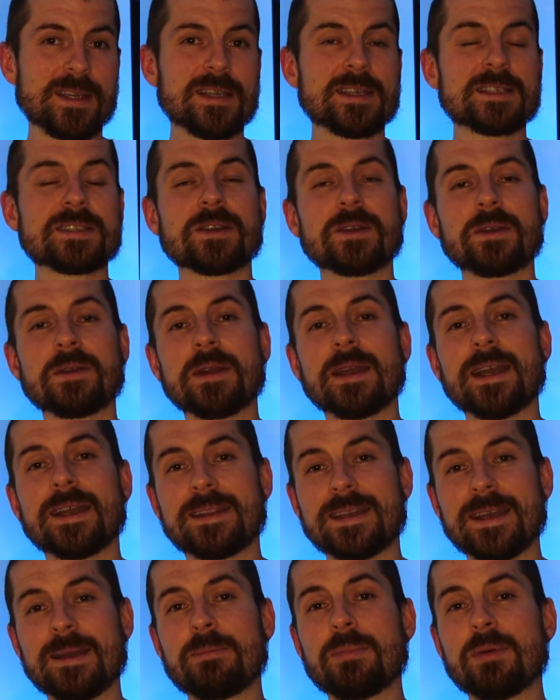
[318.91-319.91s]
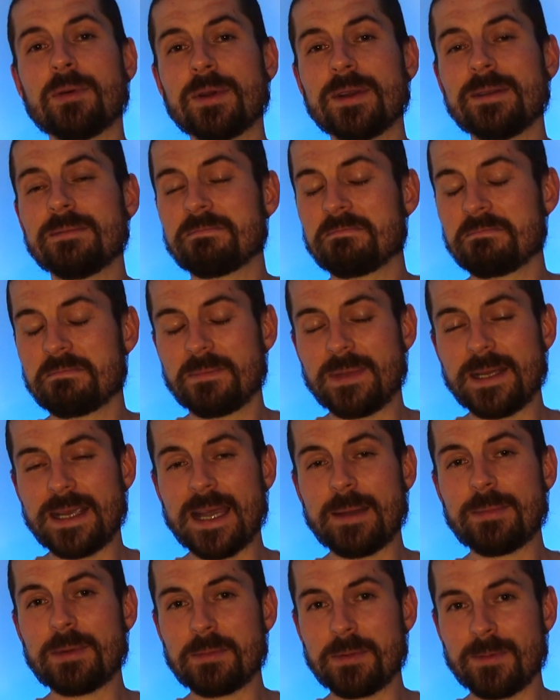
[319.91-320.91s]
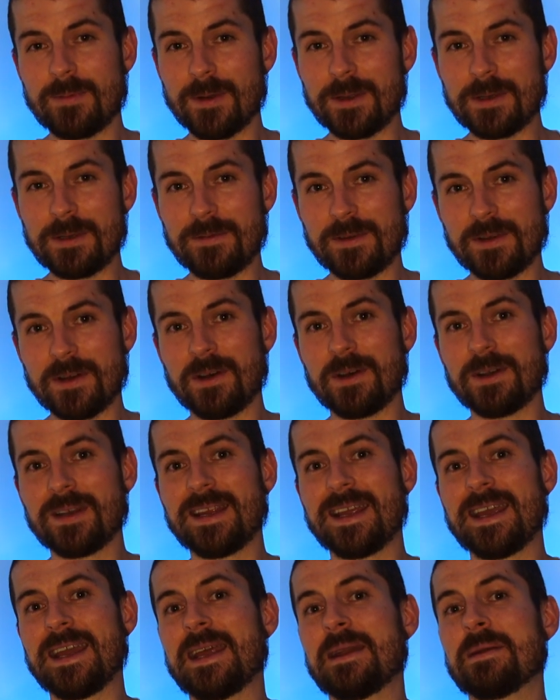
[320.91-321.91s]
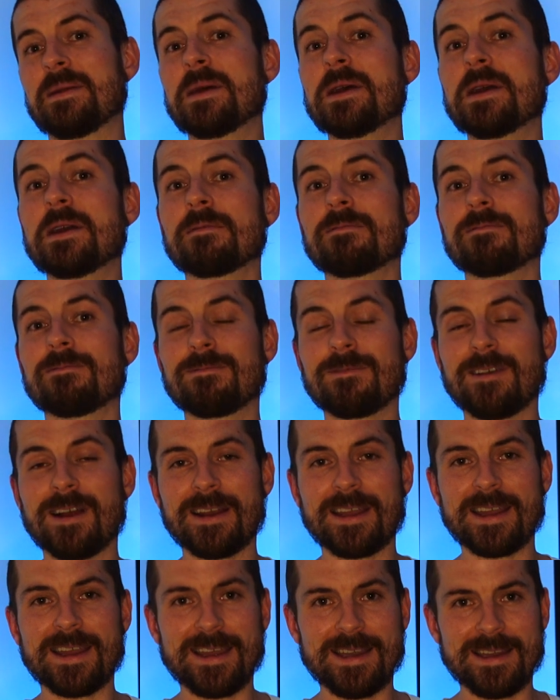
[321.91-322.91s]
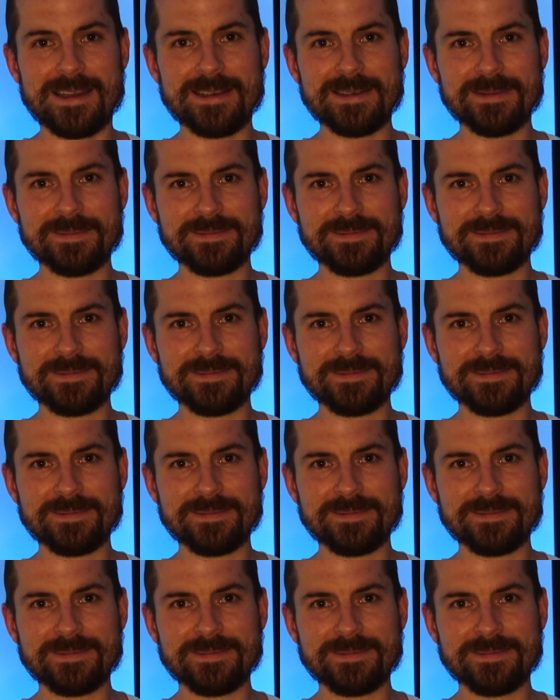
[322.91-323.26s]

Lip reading: So at that point, be happy with what you've got and run ahead.